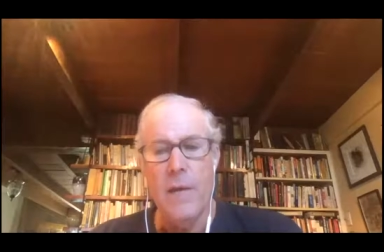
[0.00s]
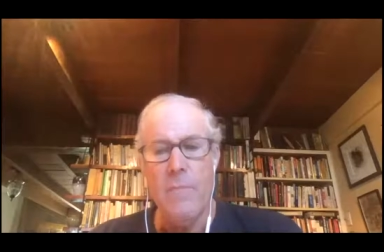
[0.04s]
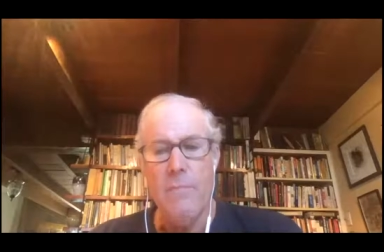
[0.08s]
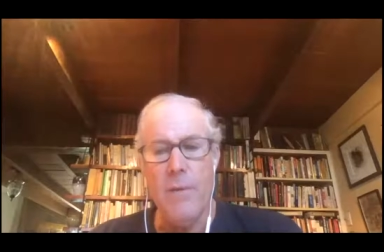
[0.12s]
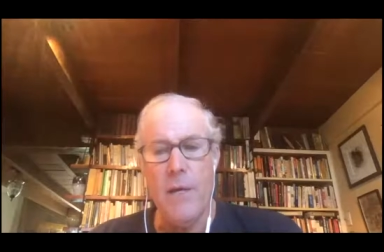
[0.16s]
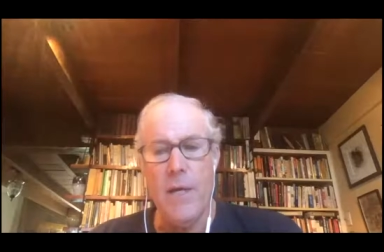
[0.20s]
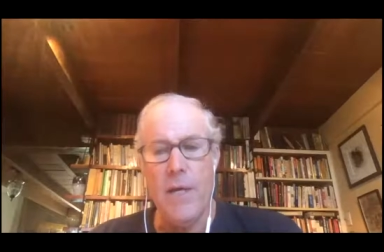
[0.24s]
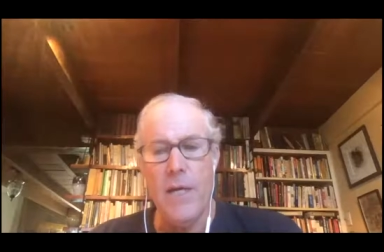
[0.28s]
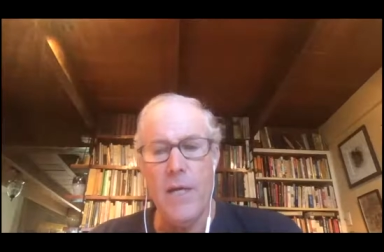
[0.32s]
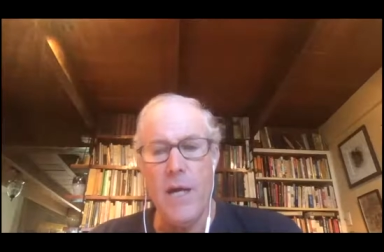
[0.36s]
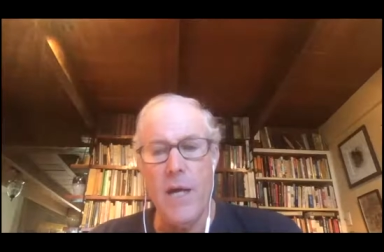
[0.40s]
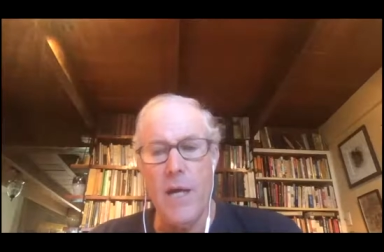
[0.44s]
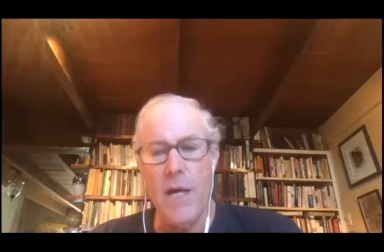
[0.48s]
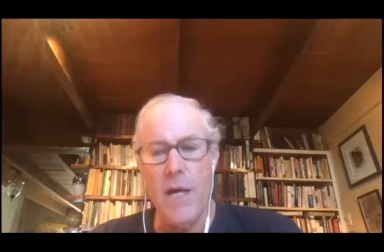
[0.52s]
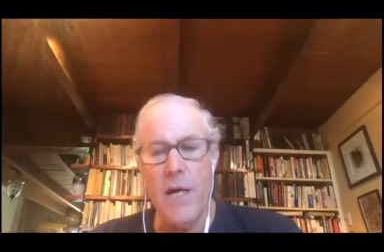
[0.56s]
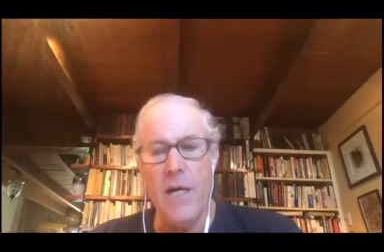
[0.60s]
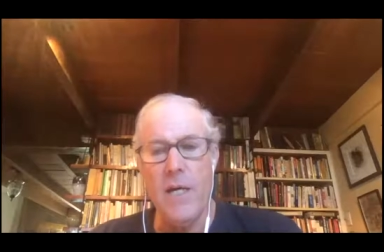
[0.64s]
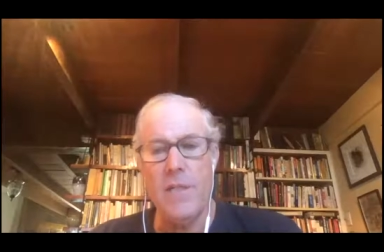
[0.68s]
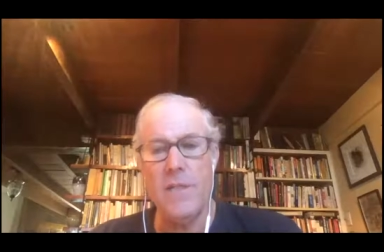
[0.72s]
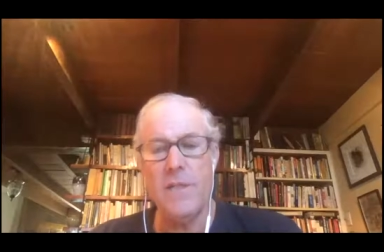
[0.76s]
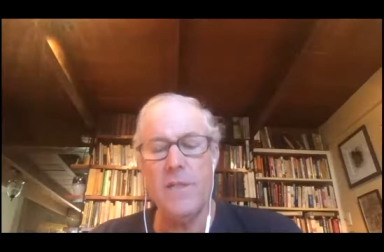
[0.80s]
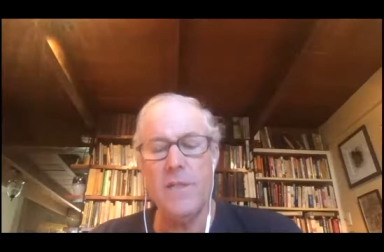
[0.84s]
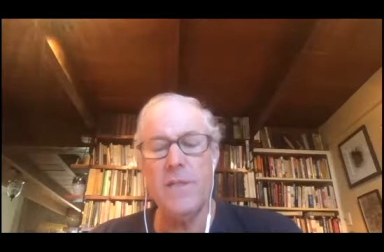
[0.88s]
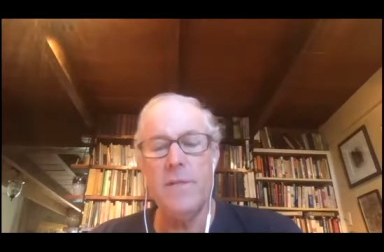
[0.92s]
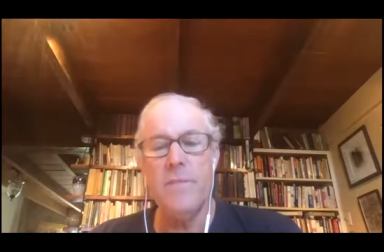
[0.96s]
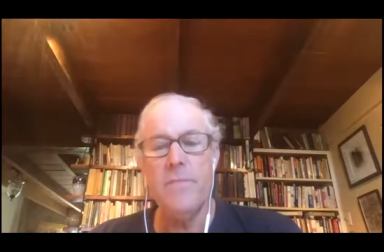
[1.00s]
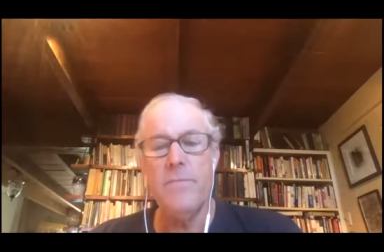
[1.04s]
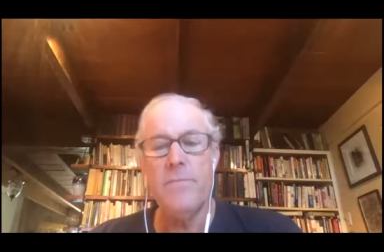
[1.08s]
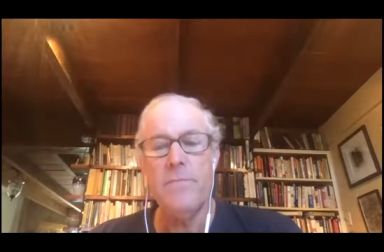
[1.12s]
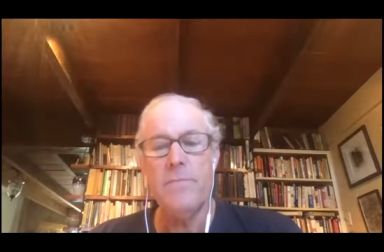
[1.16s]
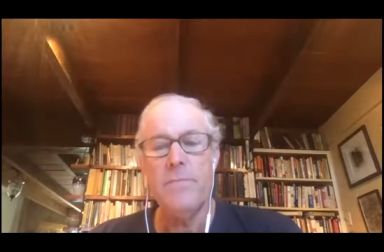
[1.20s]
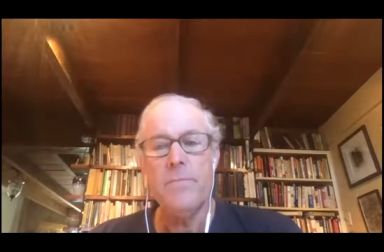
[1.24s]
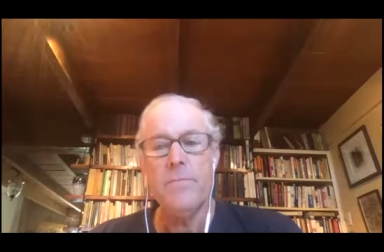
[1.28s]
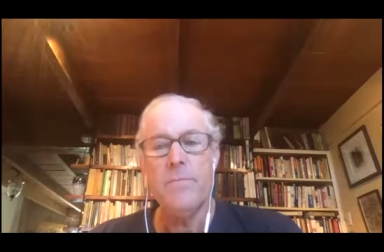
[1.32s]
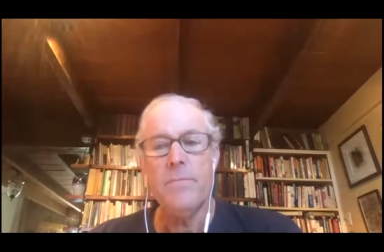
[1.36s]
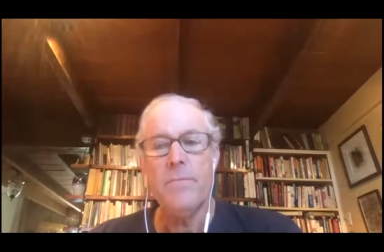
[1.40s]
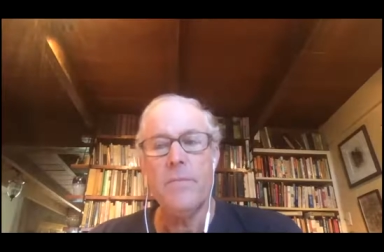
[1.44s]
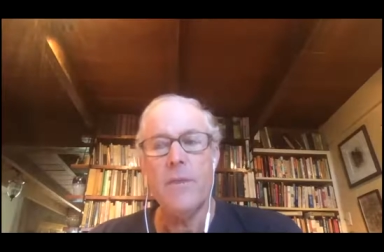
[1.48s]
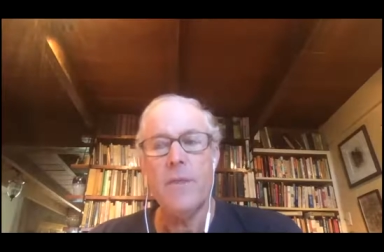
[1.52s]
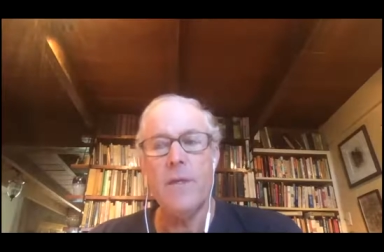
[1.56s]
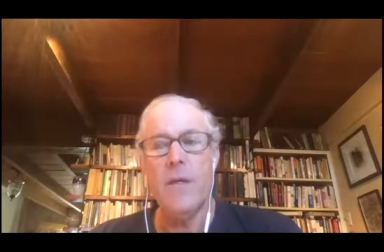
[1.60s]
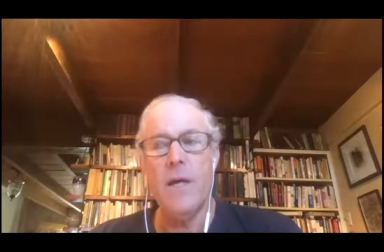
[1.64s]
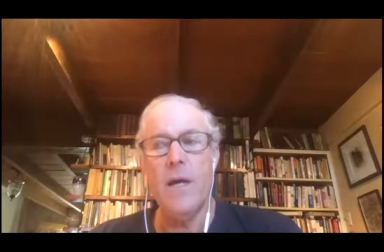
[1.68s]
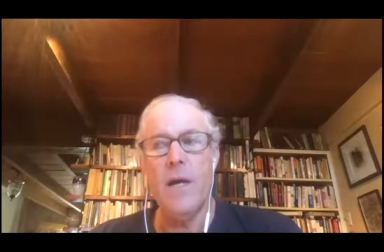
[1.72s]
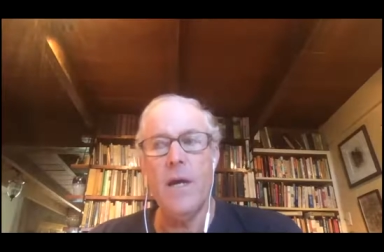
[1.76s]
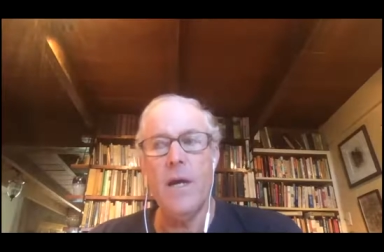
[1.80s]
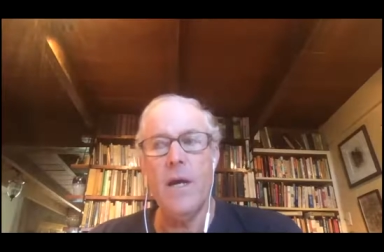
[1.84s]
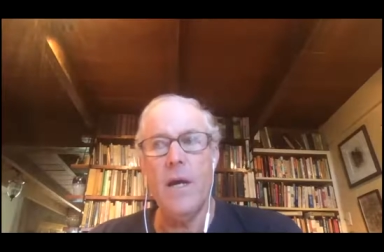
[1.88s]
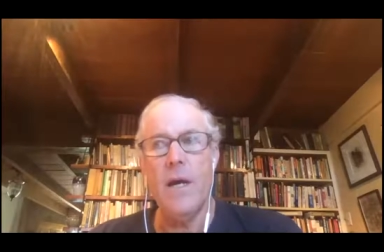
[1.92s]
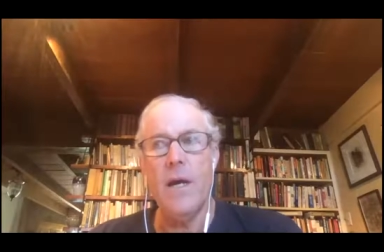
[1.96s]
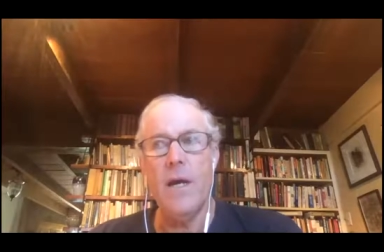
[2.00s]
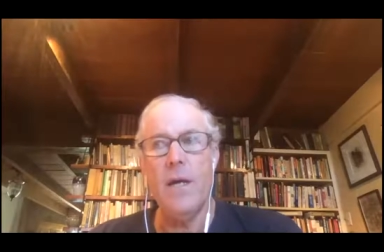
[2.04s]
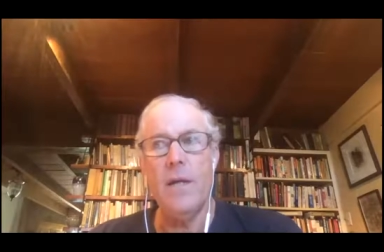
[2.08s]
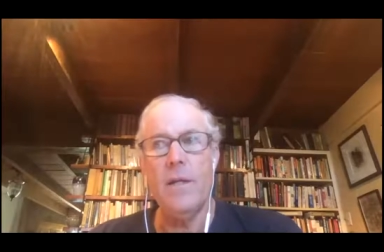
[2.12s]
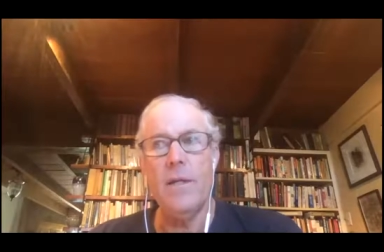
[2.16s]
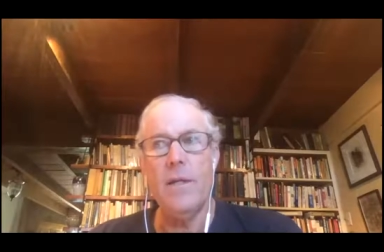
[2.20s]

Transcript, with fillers: because uh,